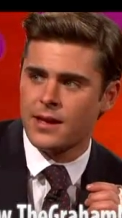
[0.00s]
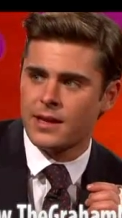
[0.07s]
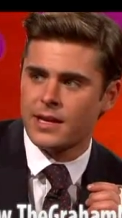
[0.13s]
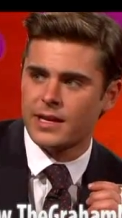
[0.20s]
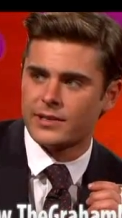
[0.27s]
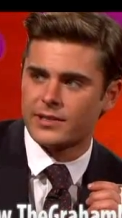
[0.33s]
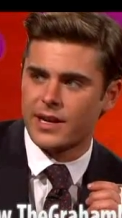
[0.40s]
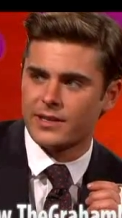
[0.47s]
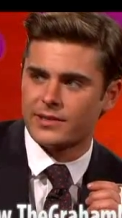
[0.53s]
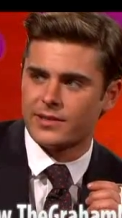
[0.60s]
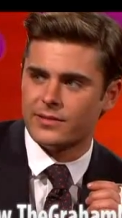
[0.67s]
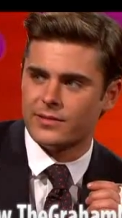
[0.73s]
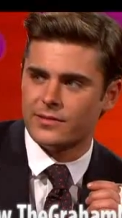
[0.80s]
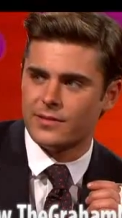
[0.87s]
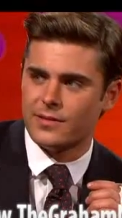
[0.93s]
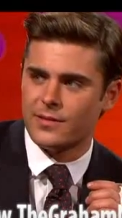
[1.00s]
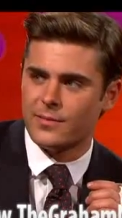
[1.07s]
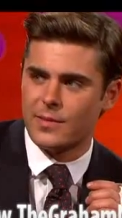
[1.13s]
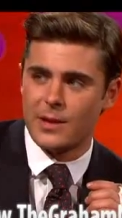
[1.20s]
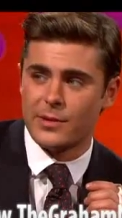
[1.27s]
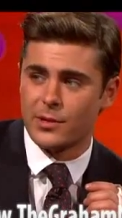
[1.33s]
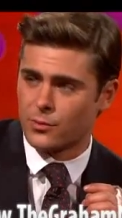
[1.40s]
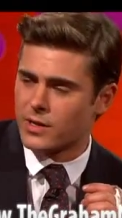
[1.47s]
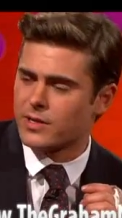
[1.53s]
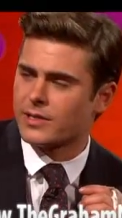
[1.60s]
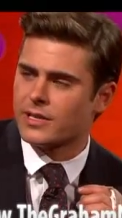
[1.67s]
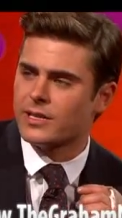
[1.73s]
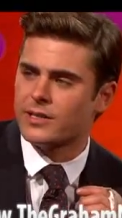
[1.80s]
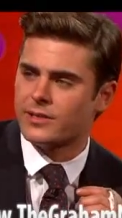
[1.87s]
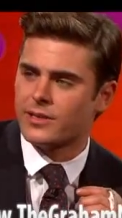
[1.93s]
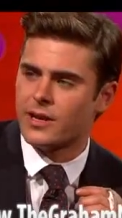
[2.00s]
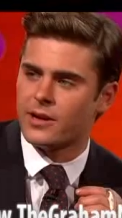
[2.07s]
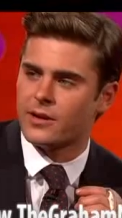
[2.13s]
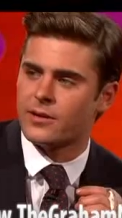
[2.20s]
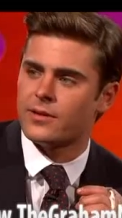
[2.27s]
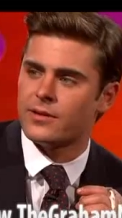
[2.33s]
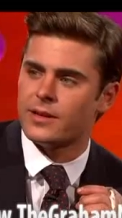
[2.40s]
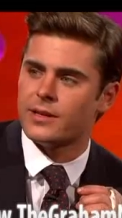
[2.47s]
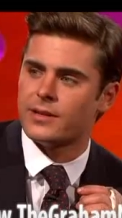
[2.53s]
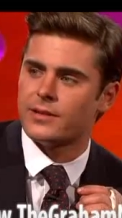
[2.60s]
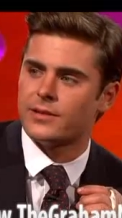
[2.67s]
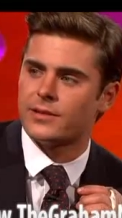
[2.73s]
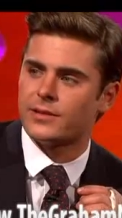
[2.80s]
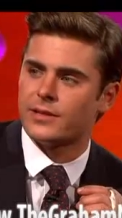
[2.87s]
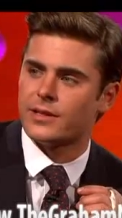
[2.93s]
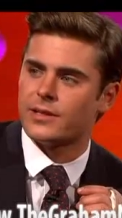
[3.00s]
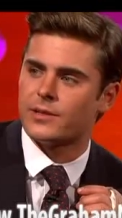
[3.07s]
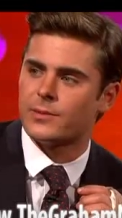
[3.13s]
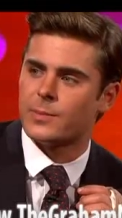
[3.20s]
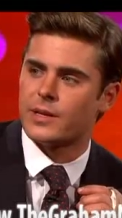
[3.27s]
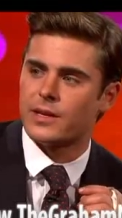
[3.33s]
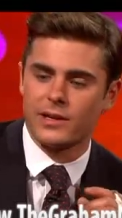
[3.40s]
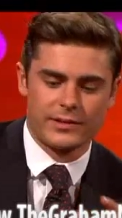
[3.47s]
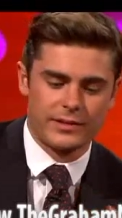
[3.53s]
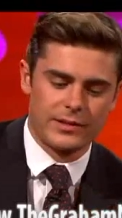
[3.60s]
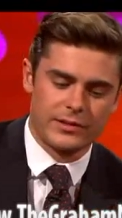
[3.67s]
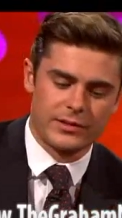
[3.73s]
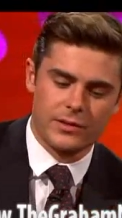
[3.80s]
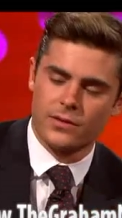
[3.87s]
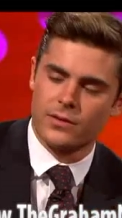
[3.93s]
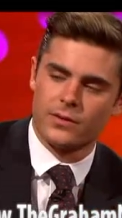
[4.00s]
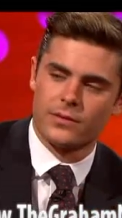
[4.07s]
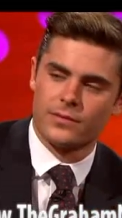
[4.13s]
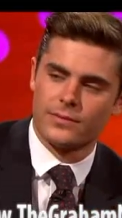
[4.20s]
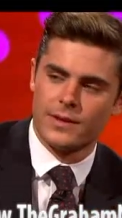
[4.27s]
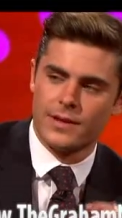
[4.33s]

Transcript: he decides that maybe the reason he's here is because of this girl.